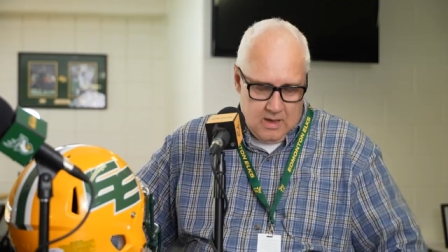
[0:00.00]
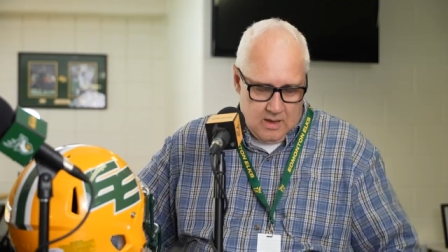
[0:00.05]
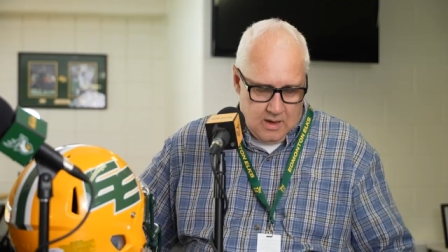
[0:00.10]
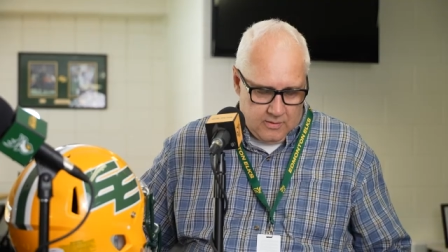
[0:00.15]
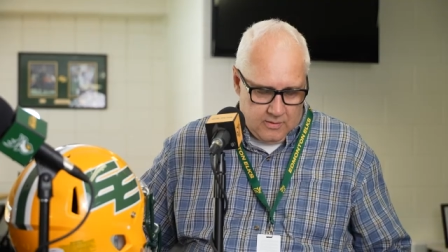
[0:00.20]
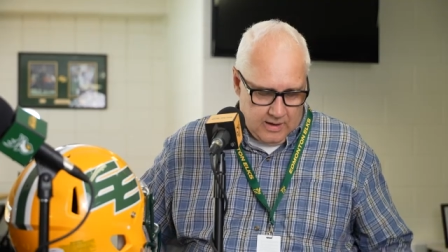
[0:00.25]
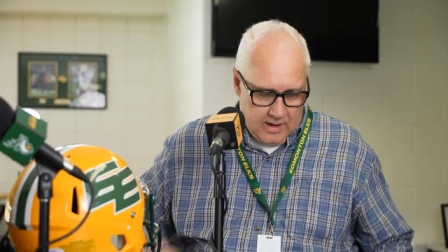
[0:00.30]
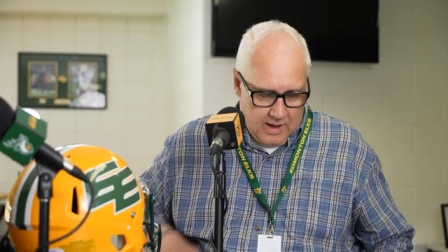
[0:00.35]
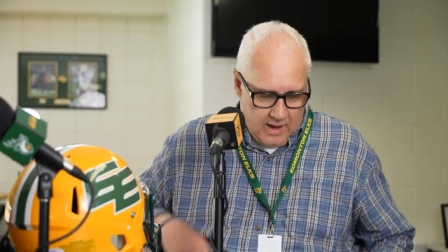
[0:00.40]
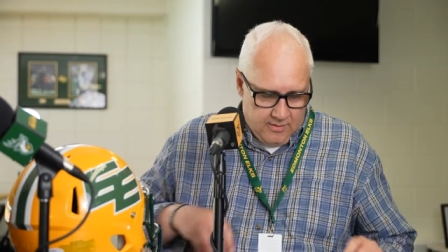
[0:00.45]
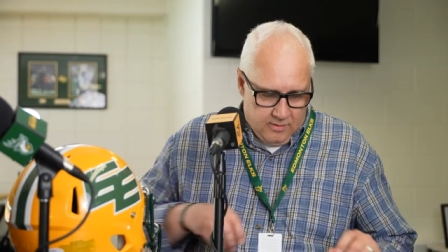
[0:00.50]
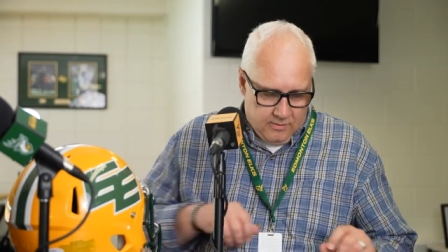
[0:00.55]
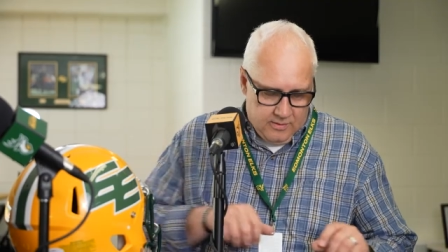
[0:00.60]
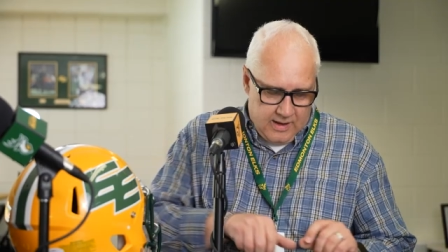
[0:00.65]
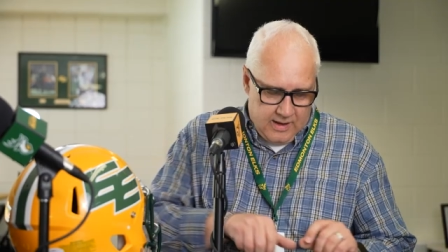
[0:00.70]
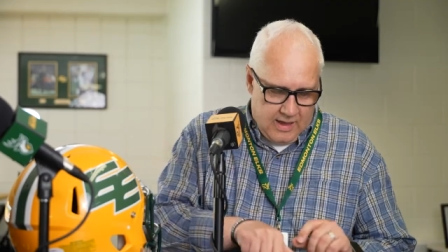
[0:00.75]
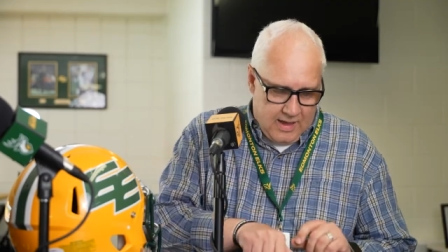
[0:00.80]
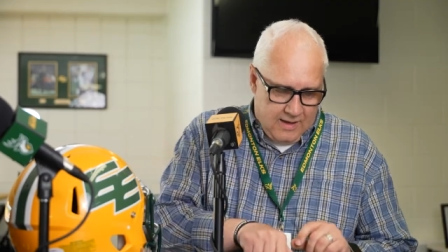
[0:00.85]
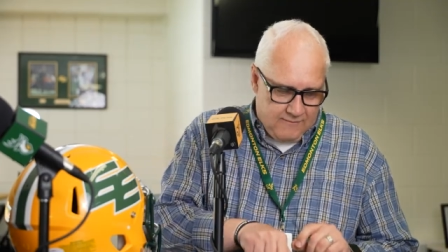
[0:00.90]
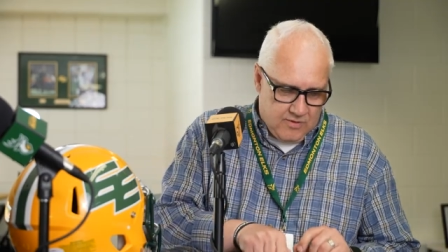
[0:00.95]
All right. I
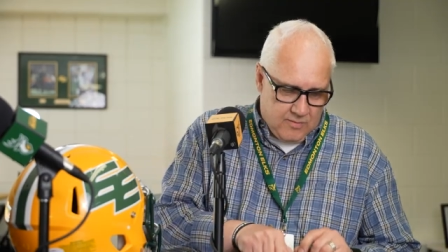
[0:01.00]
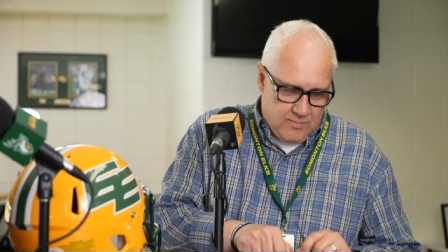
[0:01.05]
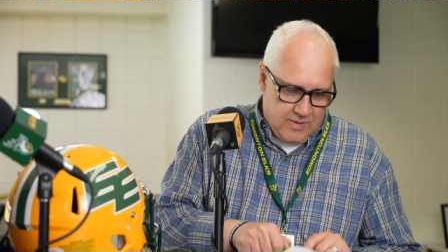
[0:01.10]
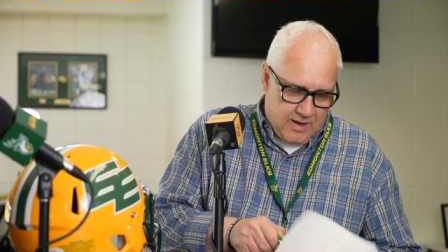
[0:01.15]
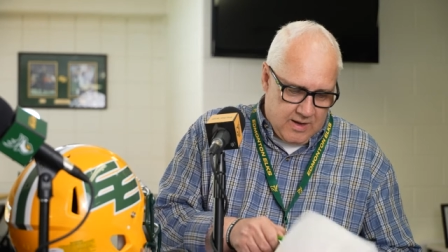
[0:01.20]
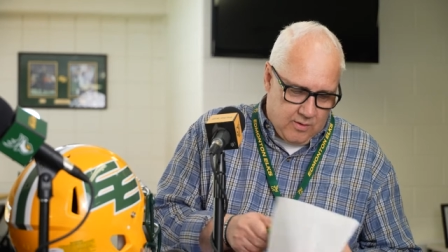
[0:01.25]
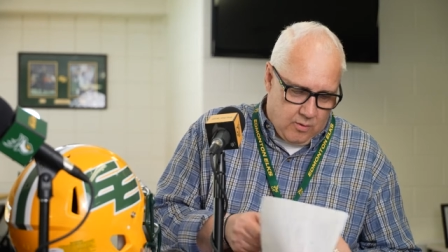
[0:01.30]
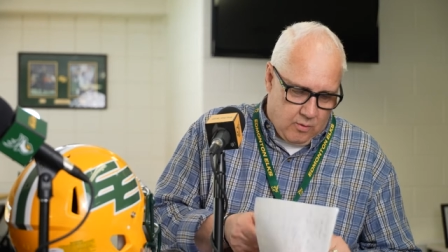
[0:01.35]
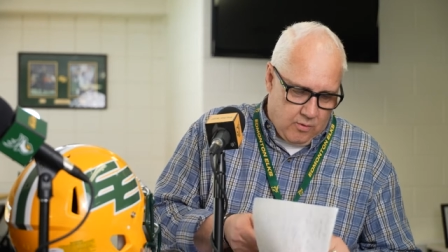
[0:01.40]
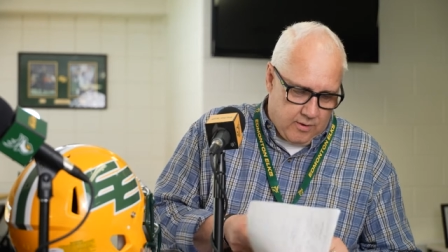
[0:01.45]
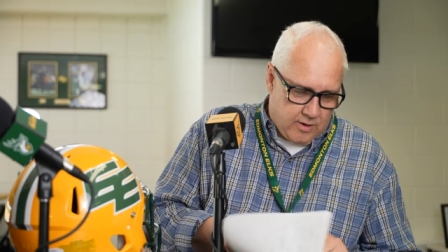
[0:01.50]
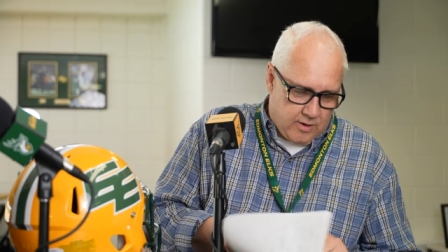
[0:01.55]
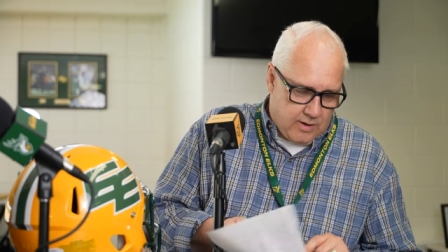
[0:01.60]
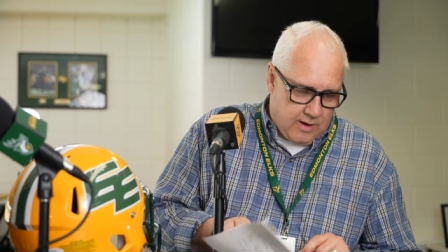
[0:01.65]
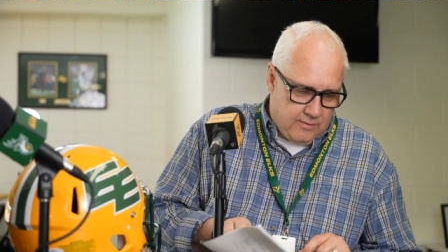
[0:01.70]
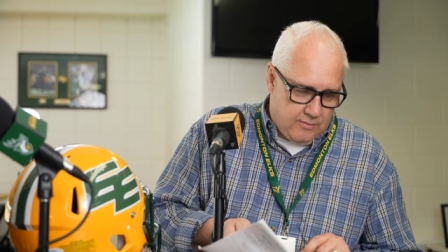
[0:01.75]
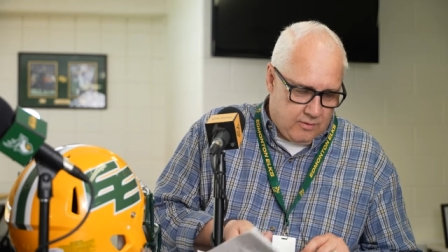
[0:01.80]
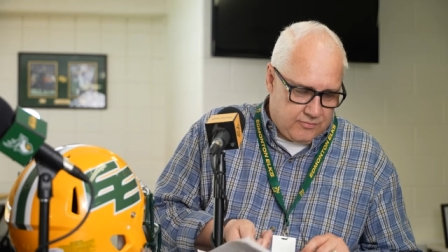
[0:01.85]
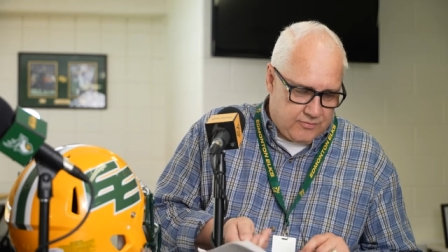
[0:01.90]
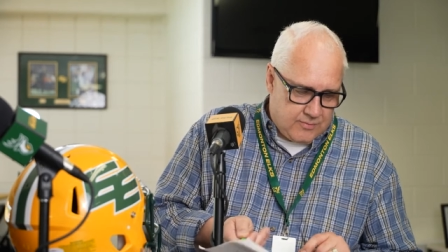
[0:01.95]
don't have them in order.
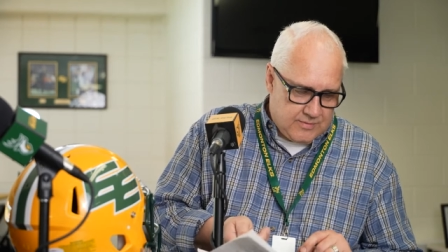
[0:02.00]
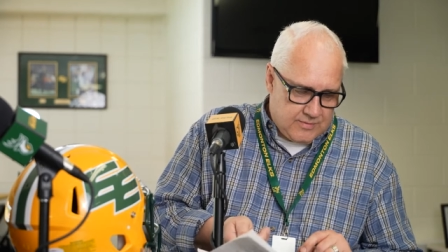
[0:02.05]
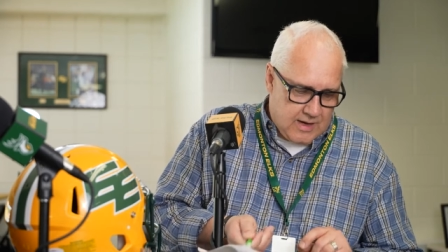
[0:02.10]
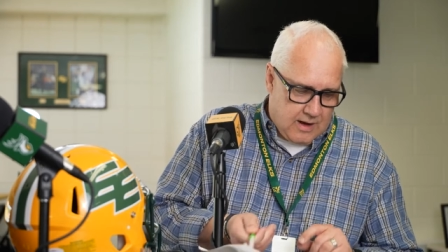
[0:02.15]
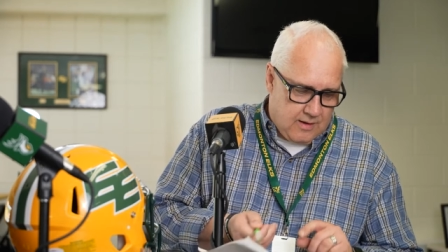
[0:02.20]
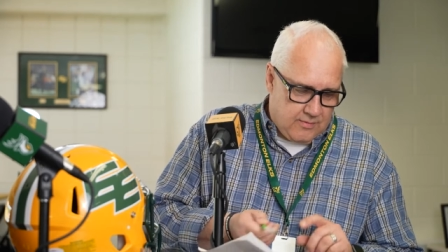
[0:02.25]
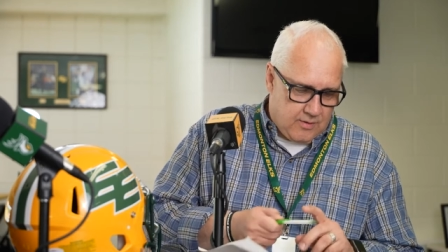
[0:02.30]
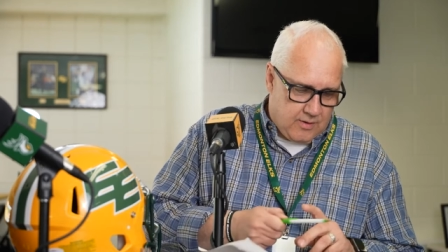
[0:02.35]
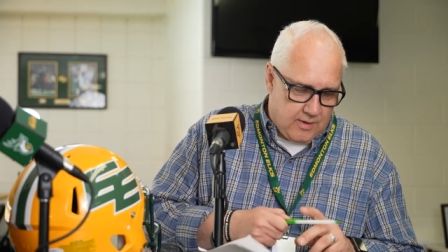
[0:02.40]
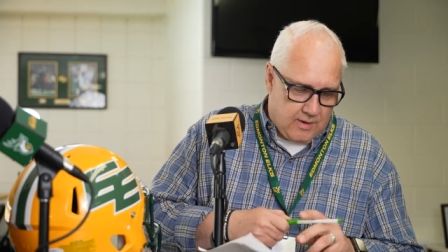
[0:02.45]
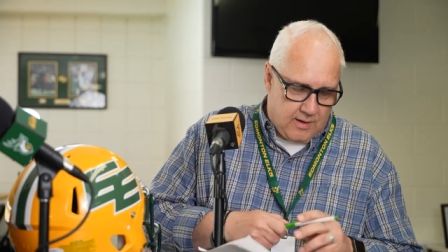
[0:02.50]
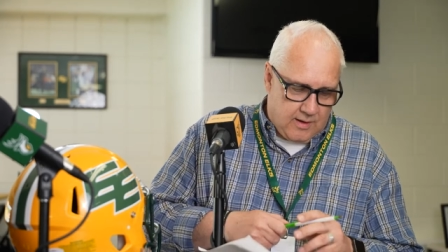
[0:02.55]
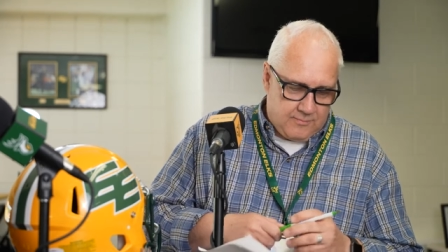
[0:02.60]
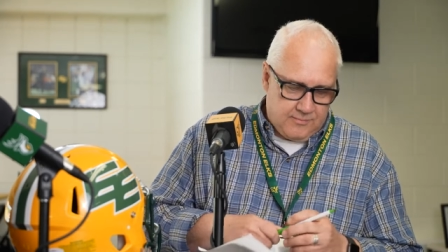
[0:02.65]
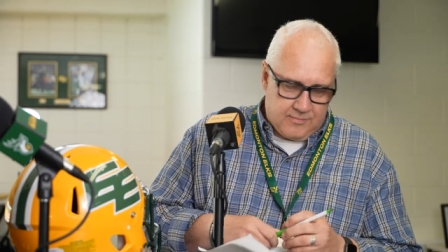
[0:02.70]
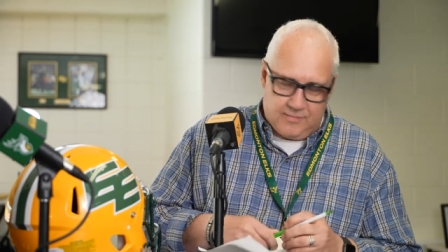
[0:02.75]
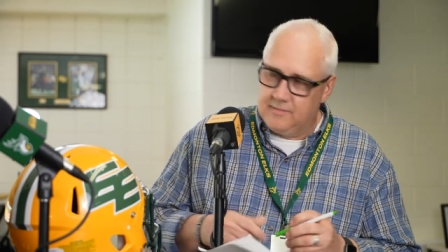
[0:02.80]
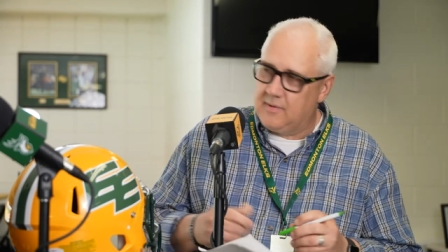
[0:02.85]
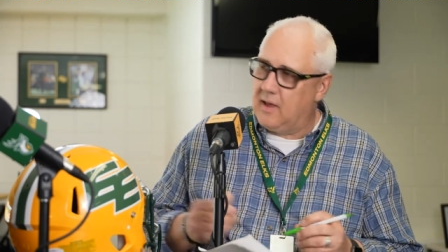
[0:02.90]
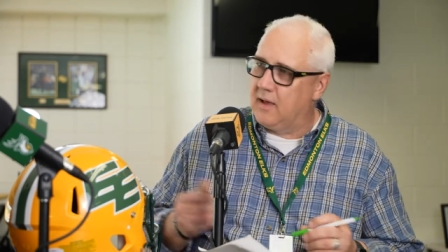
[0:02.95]
I wrote them down, though.
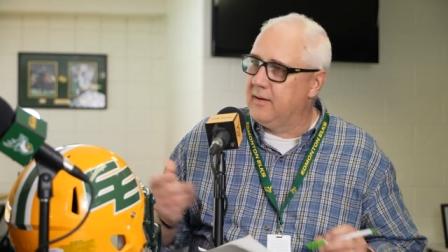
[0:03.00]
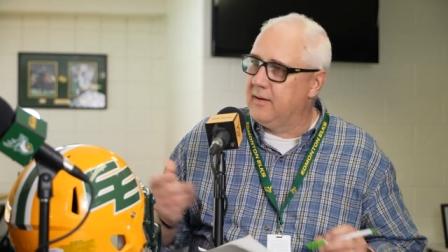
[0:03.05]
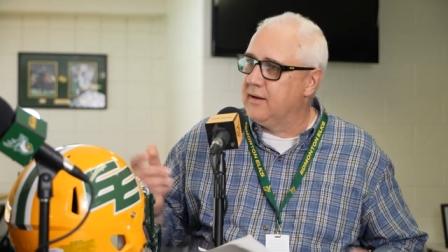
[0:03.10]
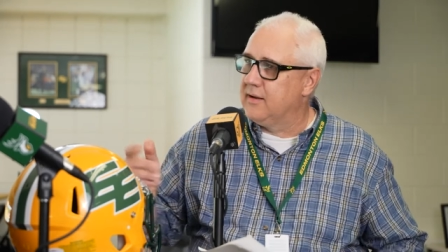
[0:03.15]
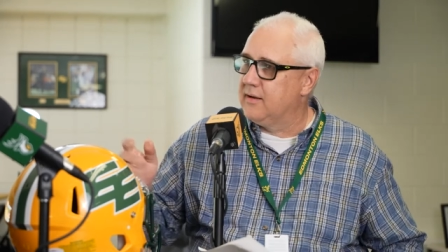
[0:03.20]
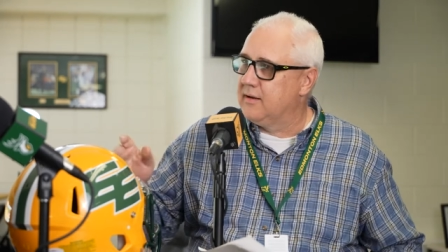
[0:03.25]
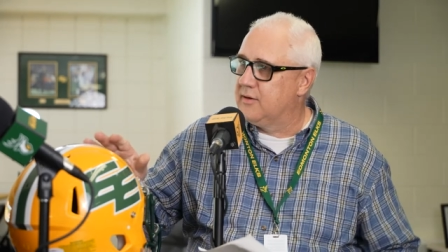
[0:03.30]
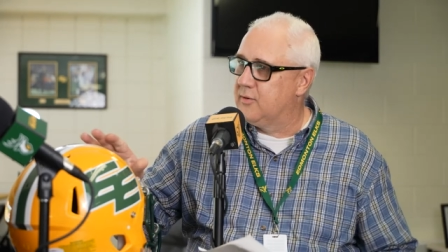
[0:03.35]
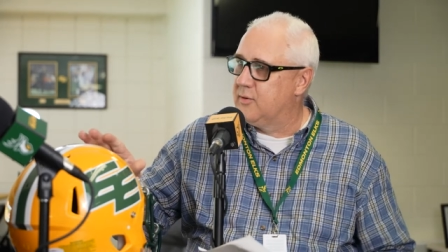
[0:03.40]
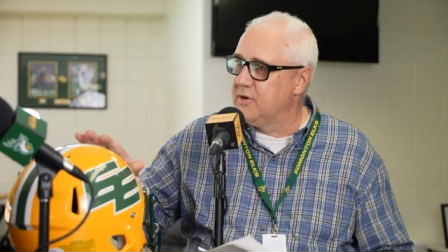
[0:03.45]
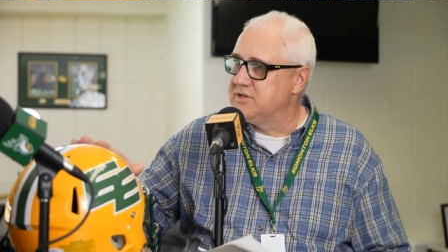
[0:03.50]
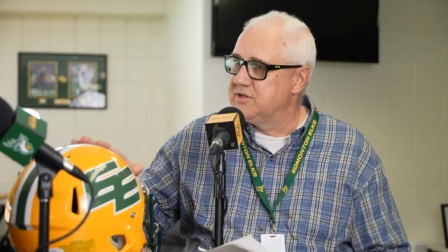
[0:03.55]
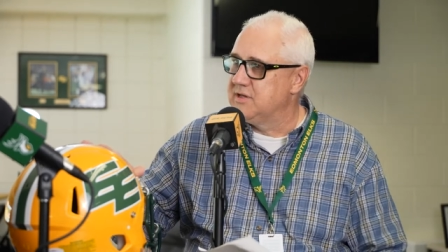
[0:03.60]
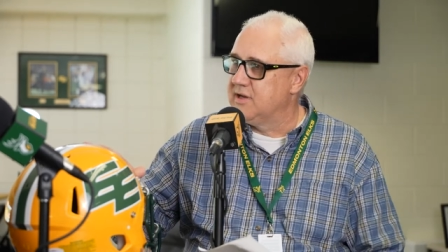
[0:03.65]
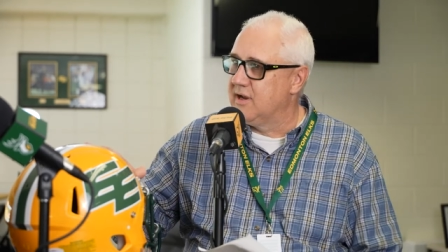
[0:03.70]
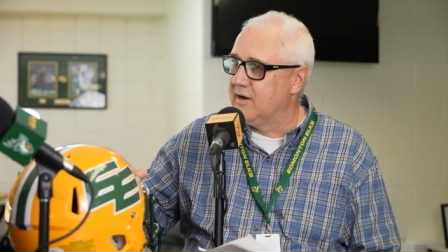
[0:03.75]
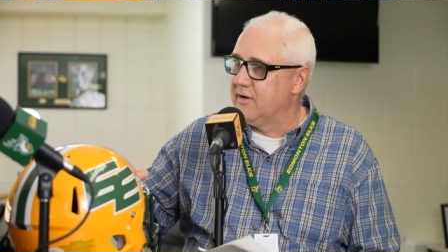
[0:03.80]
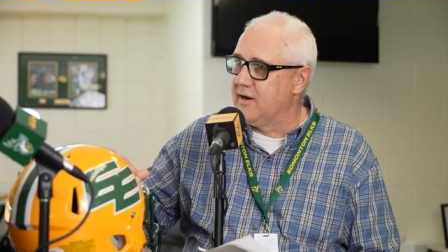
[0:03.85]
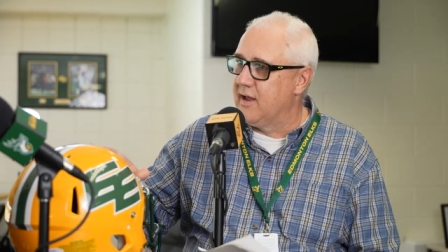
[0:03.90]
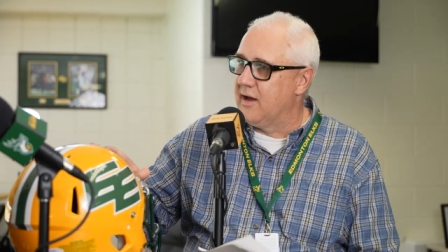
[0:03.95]
I'm, mm-hmm, I'm going to quiz
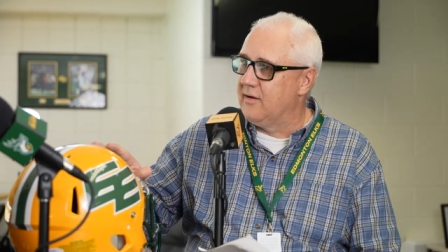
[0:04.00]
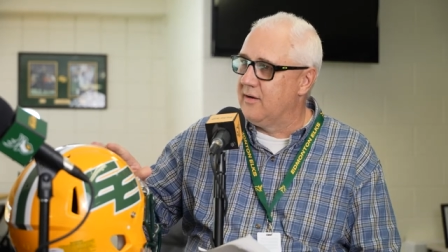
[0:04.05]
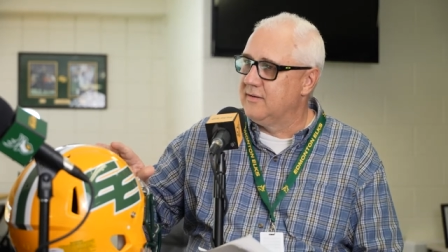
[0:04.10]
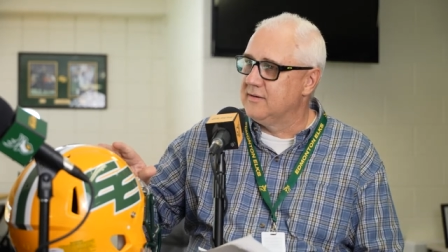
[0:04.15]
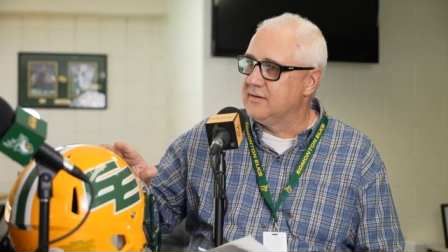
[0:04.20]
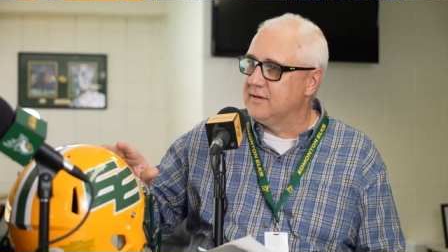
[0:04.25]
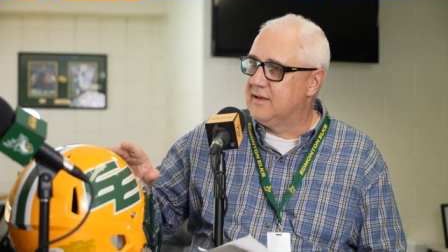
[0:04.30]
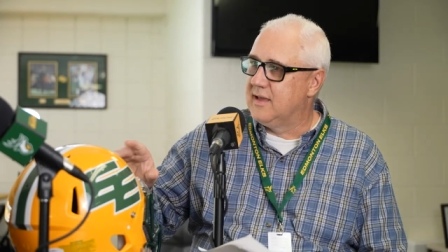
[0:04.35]
you here now.